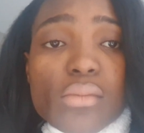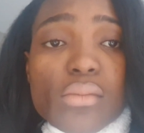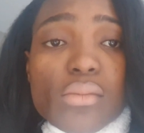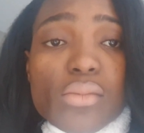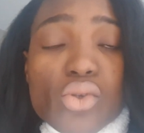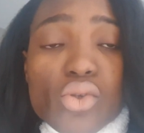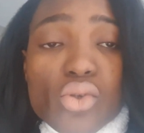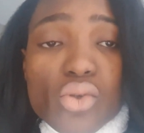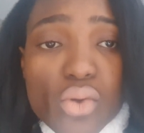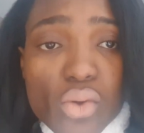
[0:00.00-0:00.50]

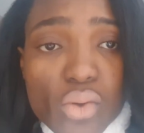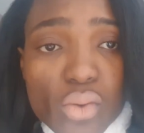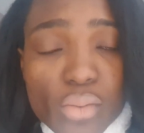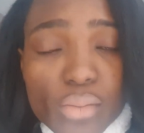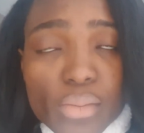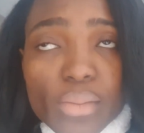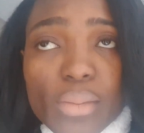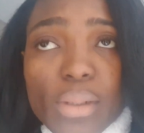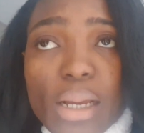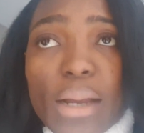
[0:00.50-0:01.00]
So
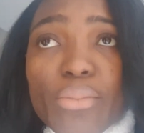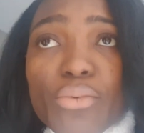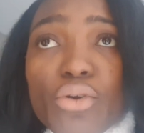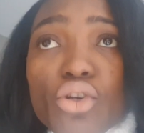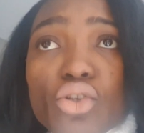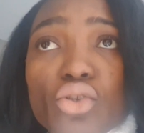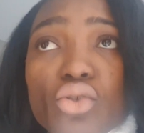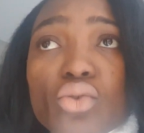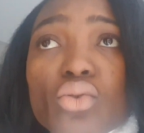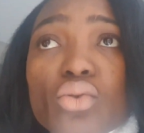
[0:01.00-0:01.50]
I'm
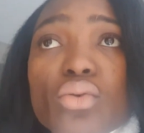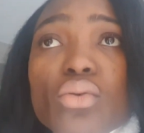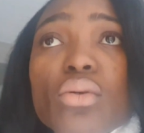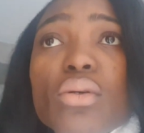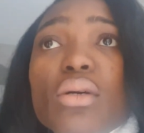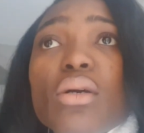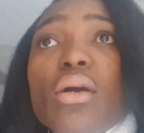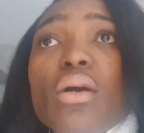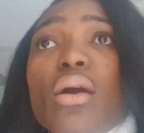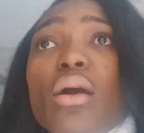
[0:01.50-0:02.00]
going to
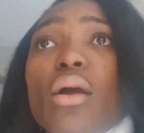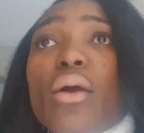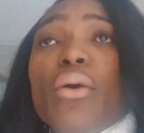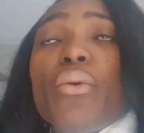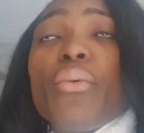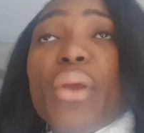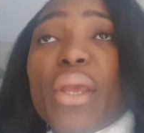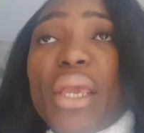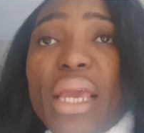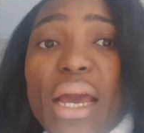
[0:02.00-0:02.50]

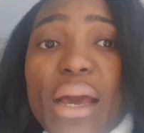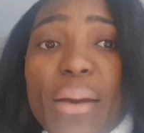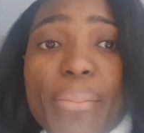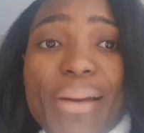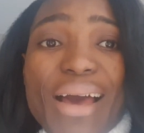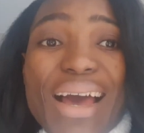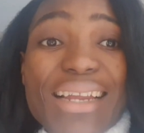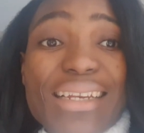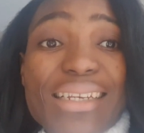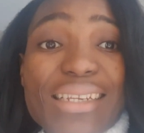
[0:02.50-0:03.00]
recap
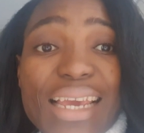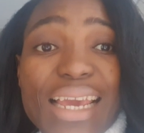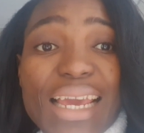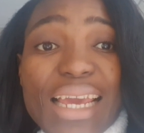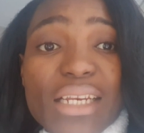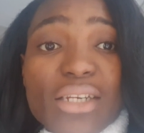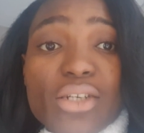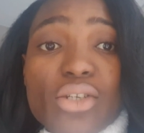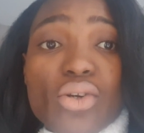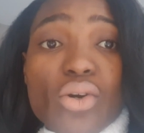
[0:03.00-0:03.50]
at the
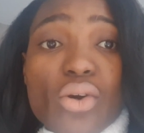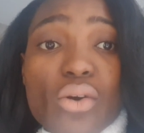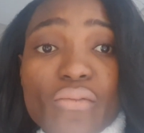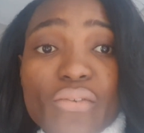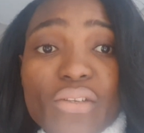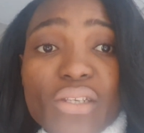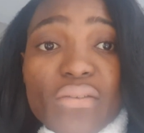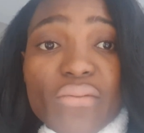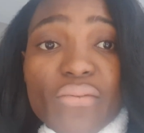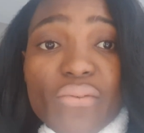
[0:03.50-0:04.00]
end of
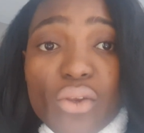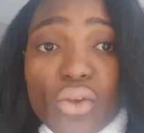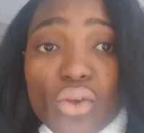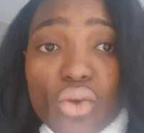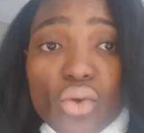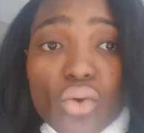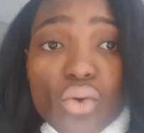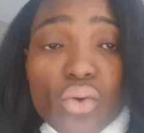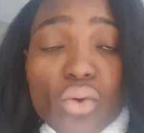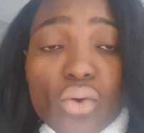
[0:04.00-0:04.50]
this
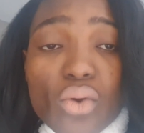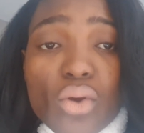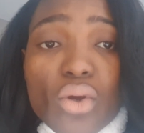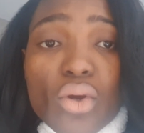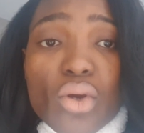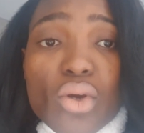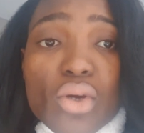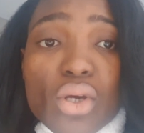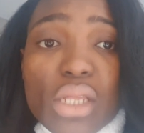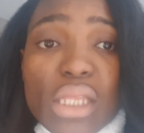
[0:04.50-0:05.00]
video
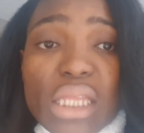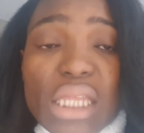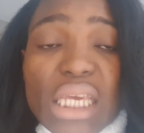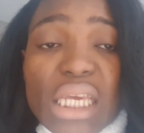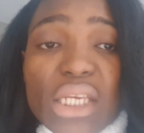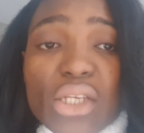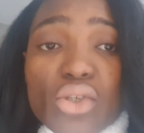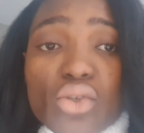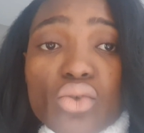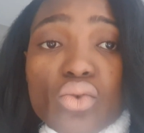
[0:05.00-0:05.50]

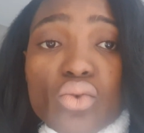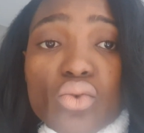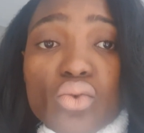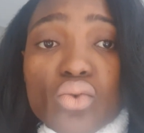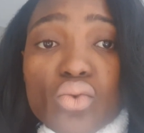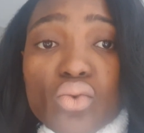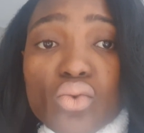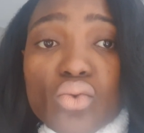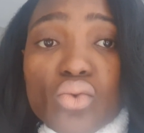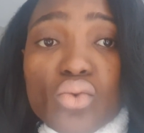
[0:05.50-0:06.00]
things you
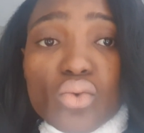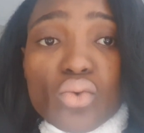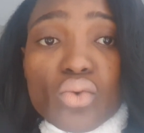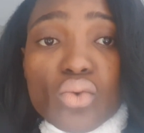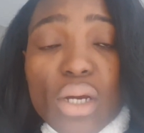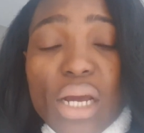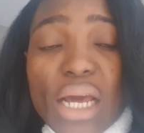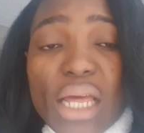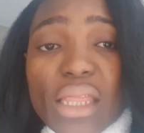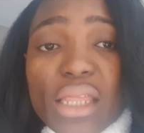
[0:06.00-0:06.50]
should do
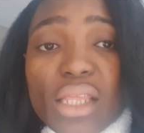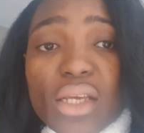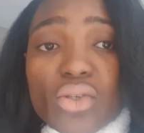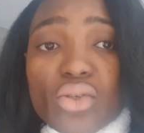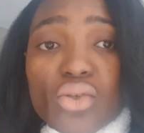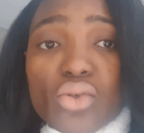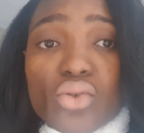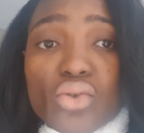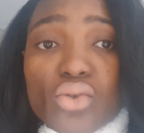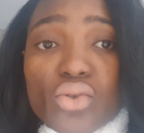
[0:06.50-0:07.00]
and things
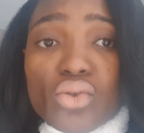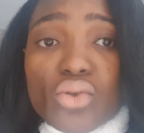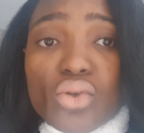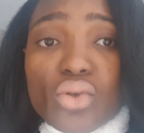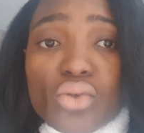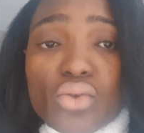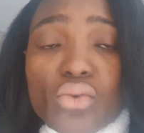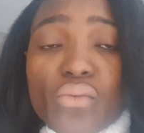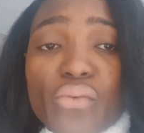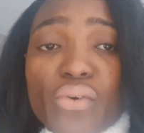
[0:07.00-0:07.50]
you should not
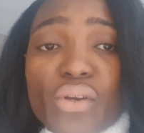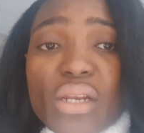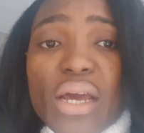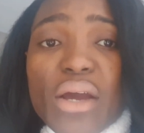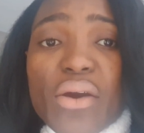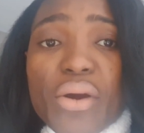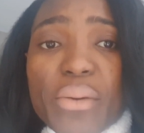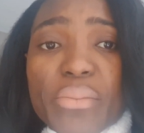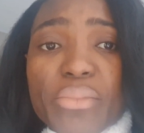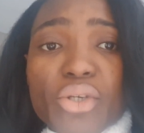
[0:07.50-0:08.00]
do. For now,
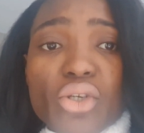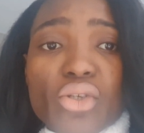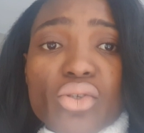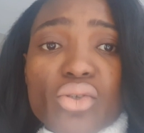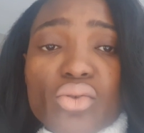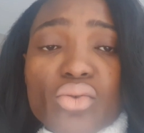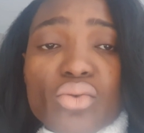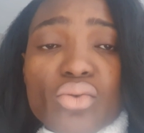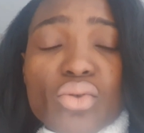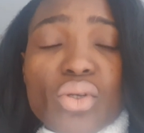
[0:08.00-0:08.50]
I'm
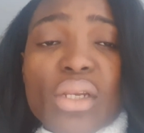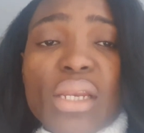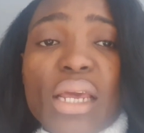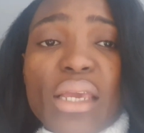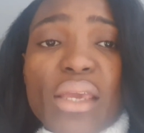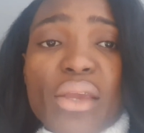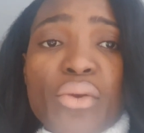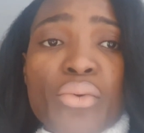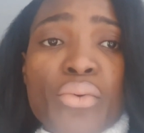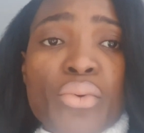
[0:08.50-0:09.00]
just doing
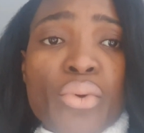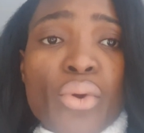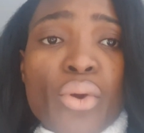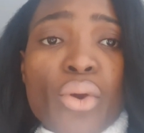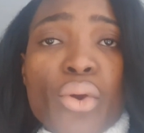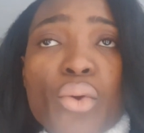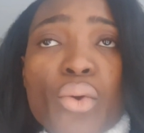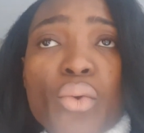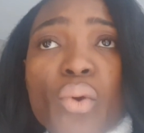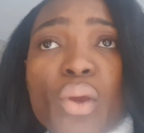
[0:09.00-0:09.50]
like a
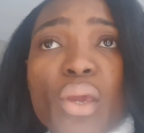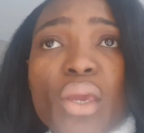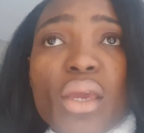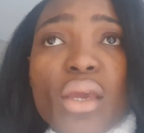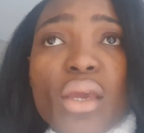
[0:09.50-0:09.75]
quick